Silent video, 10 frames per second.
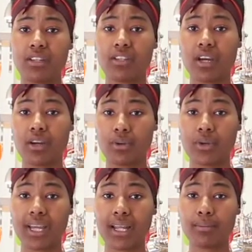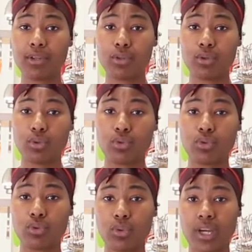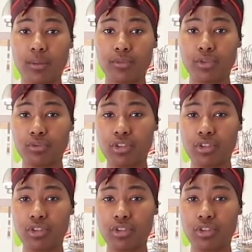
Charcoal can be used to help to